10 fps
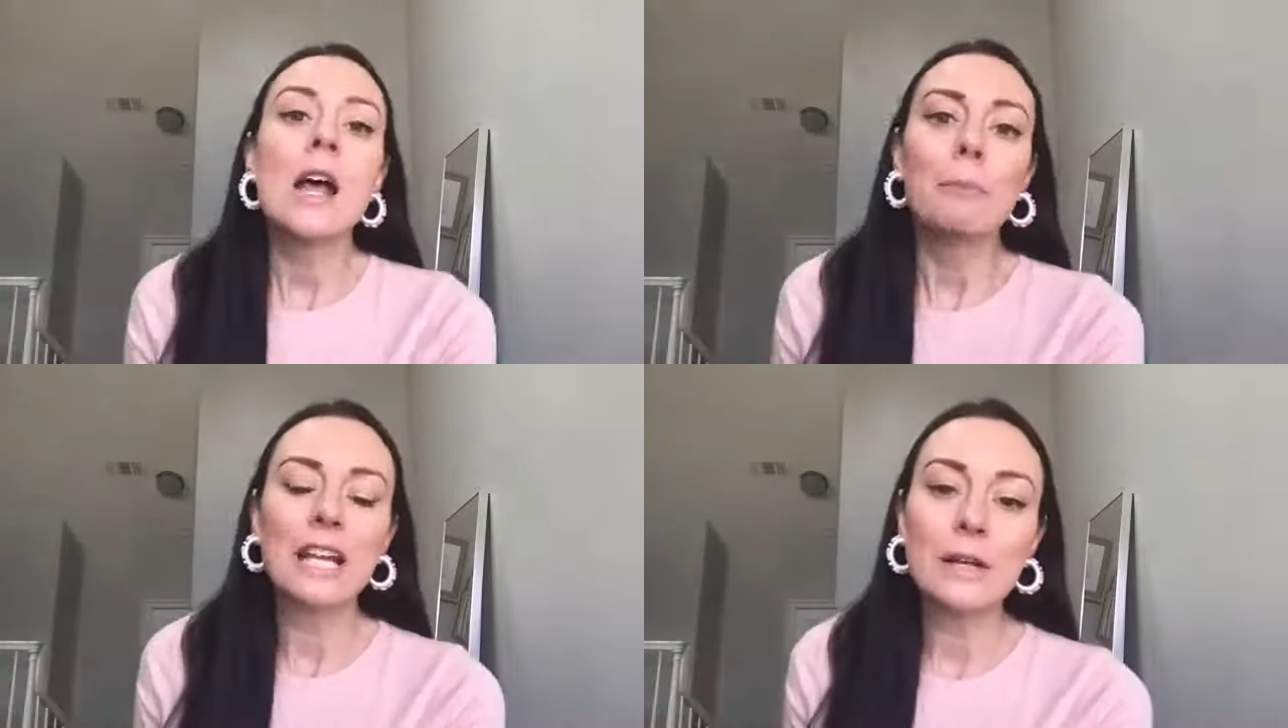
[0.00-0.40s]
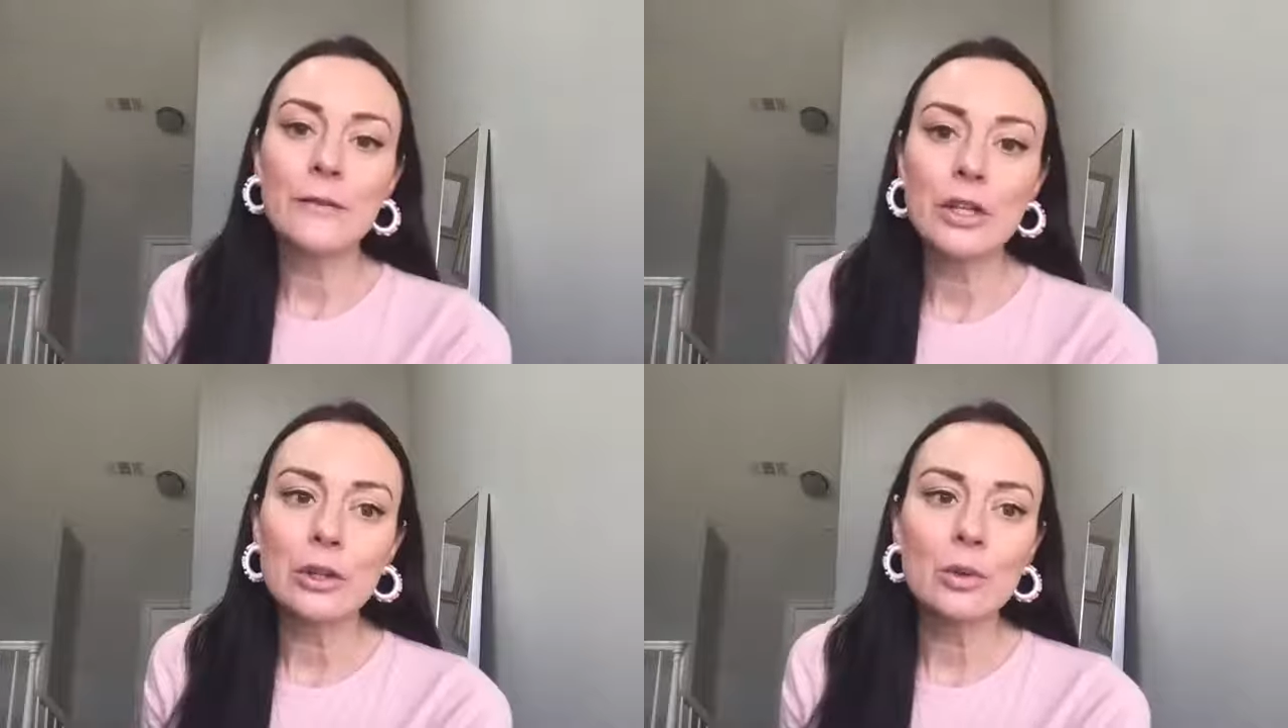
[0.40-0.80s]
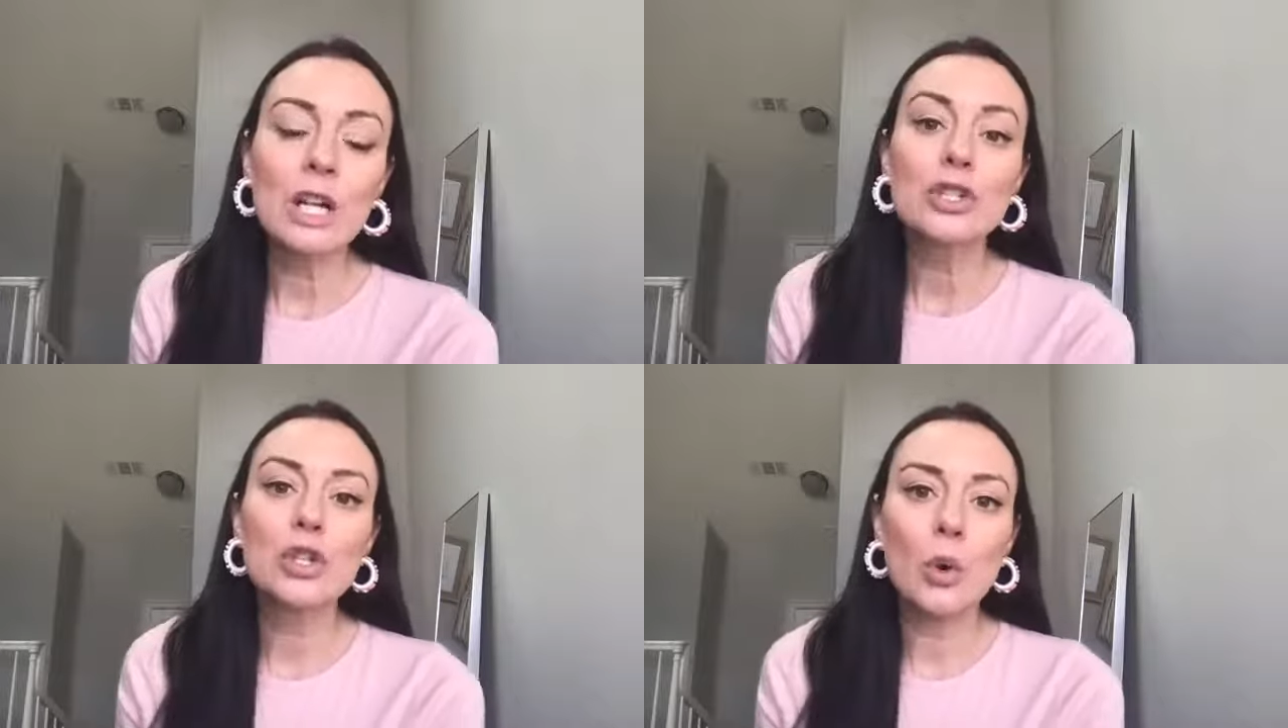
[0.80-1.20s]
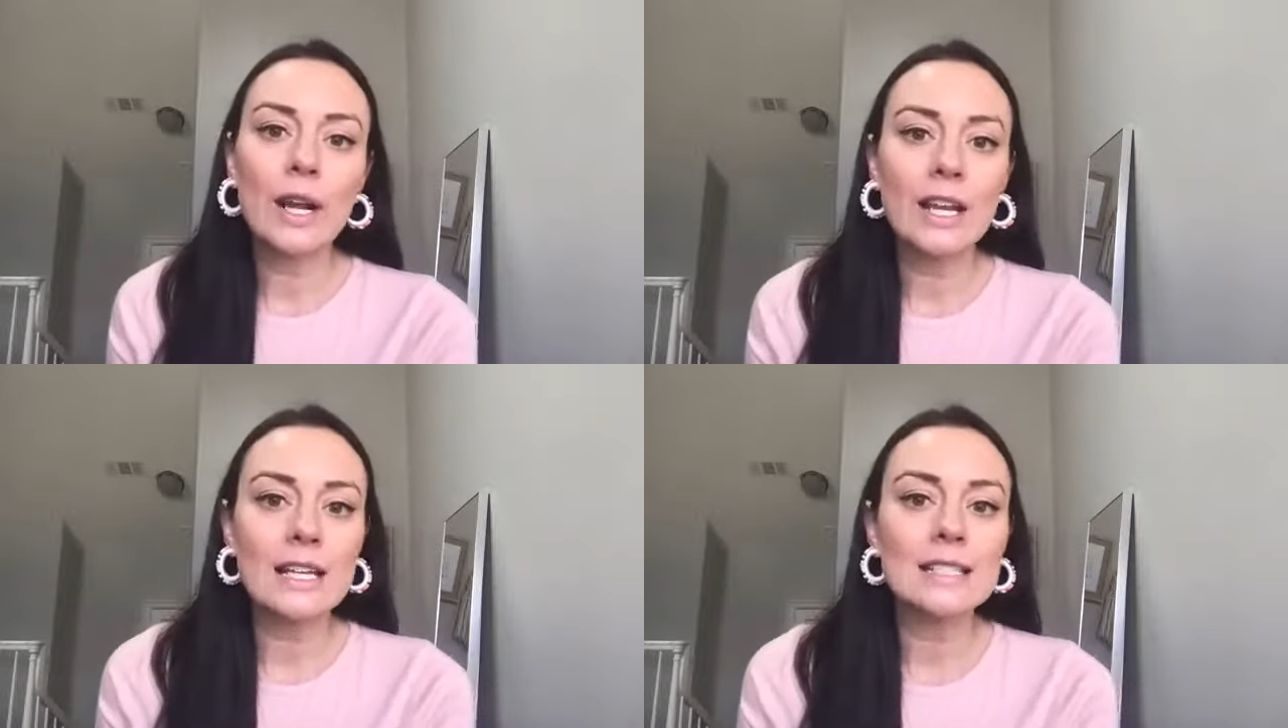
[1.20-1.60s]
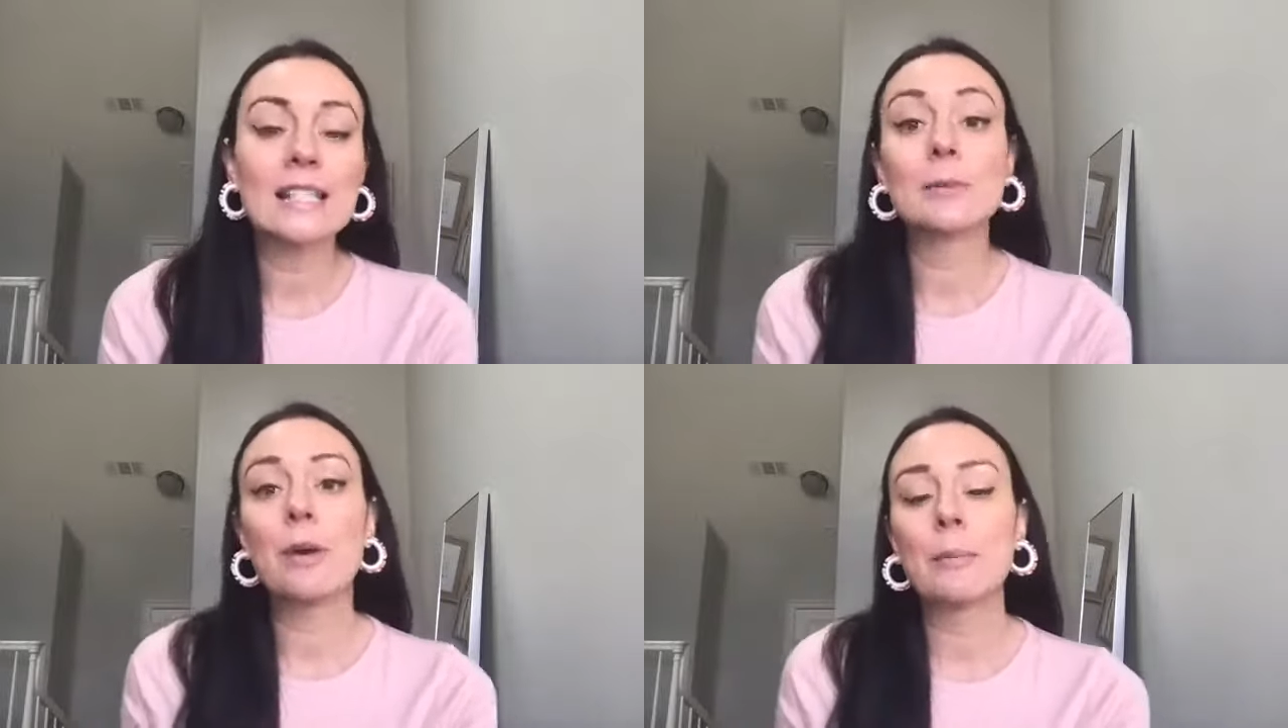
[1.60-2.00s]
But if you join us
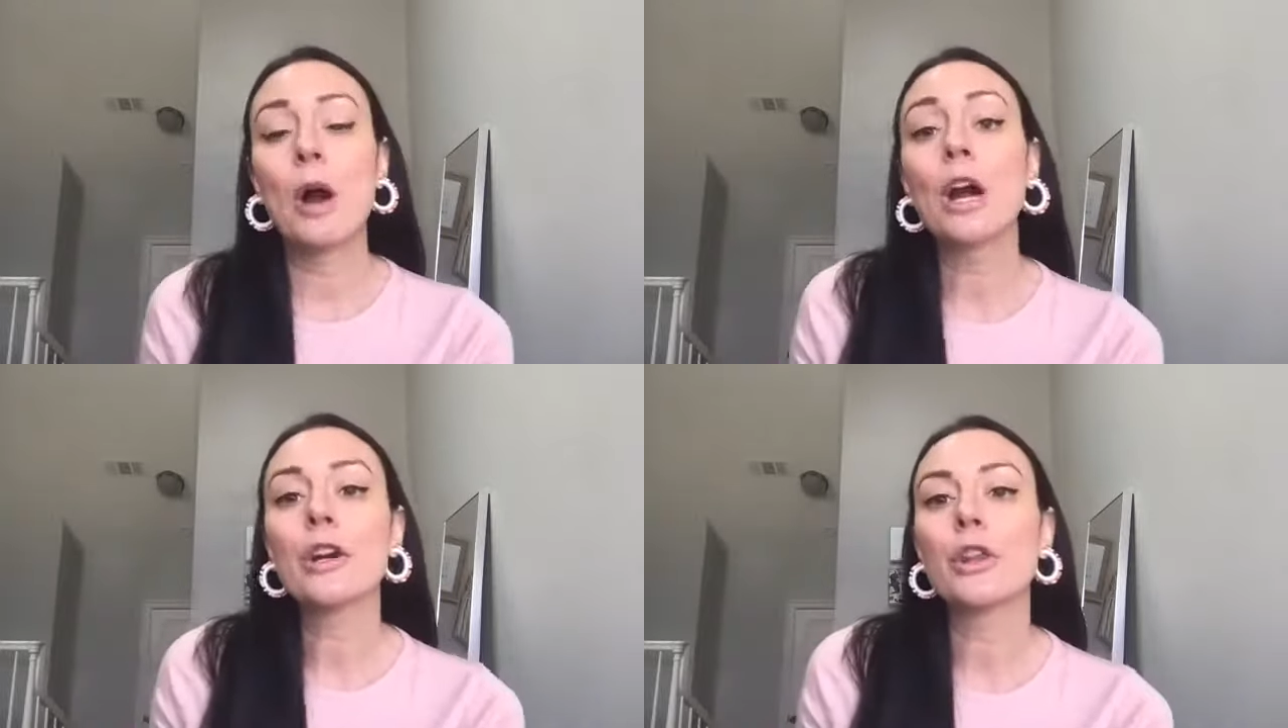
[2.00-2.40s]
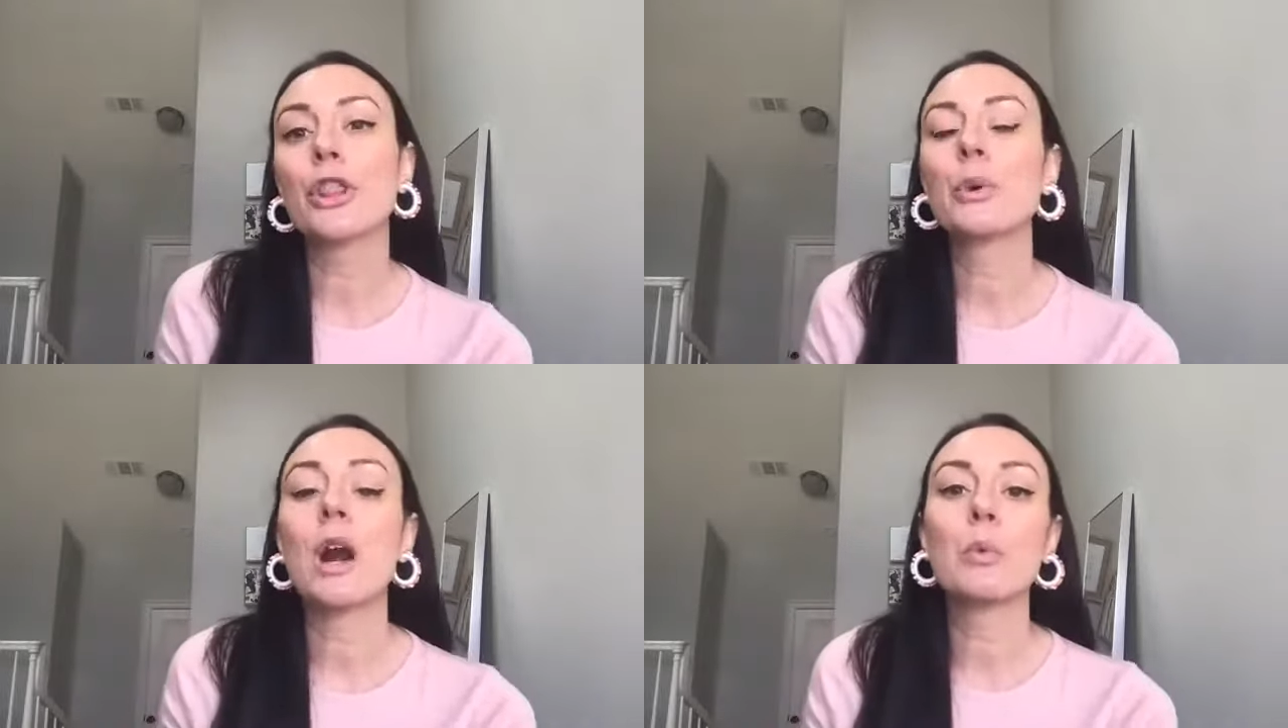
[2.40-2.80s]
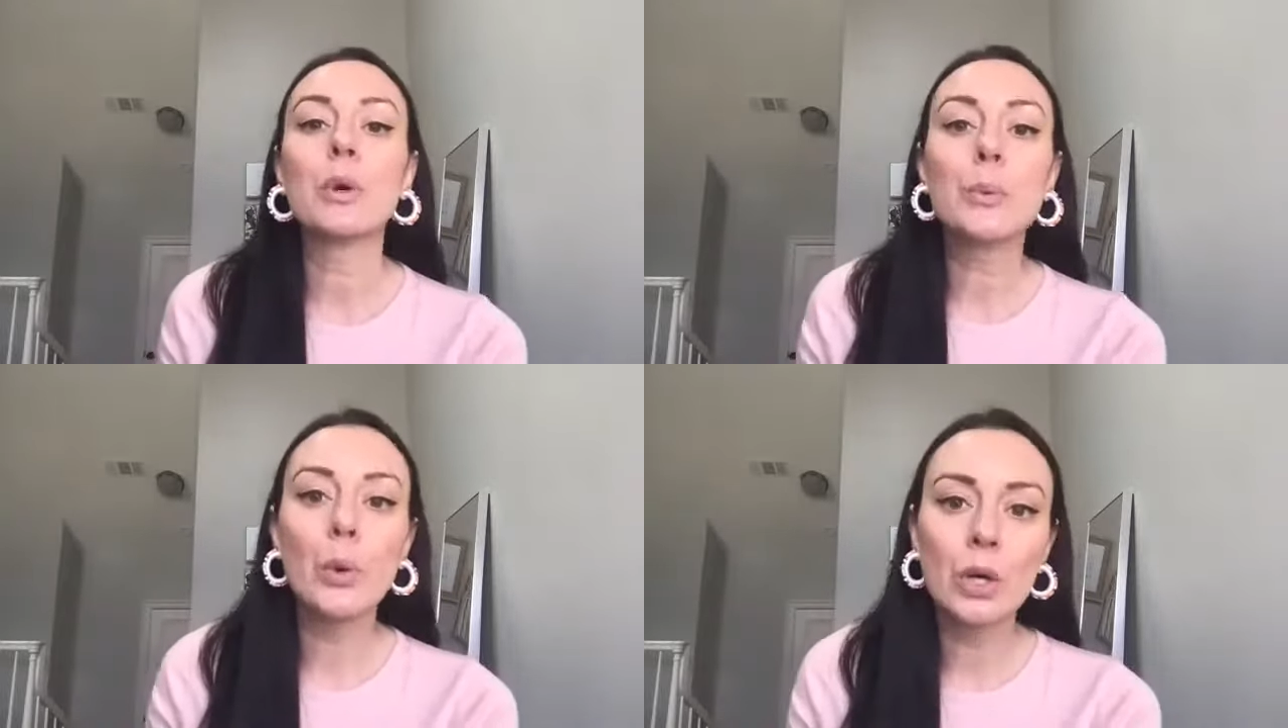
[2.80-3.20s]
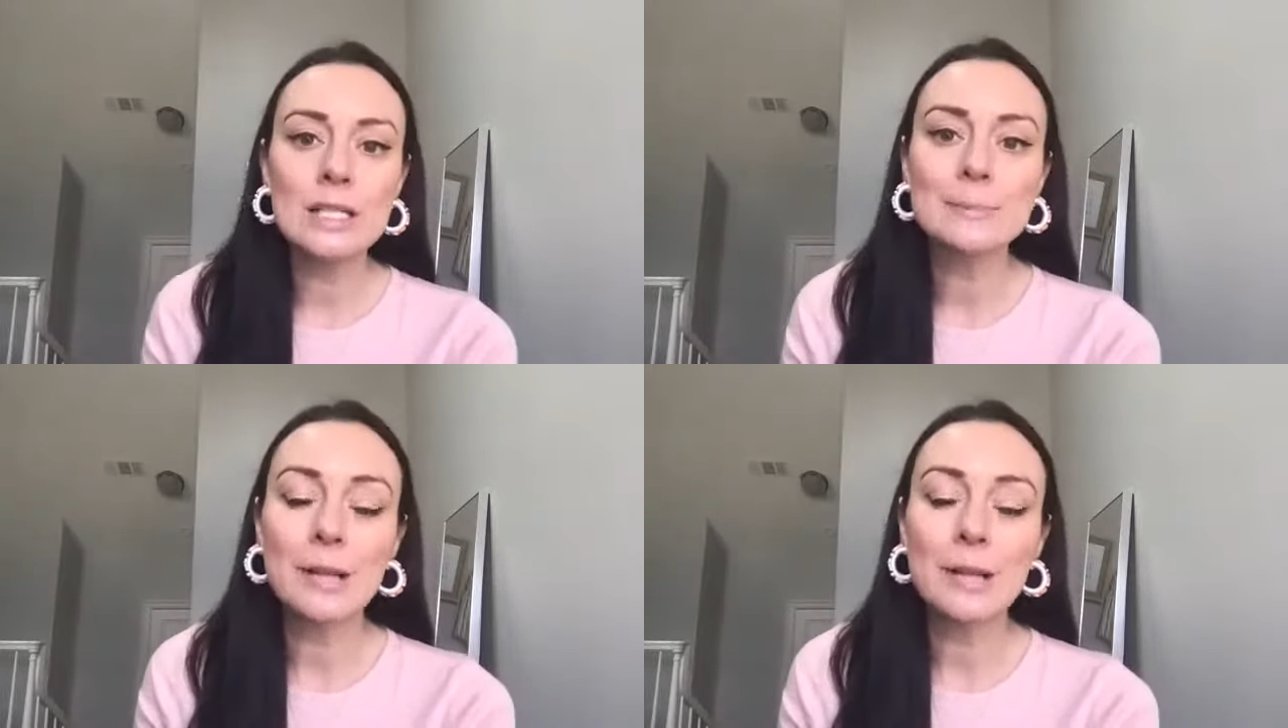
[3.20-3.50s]
as a brand partner through our Rewards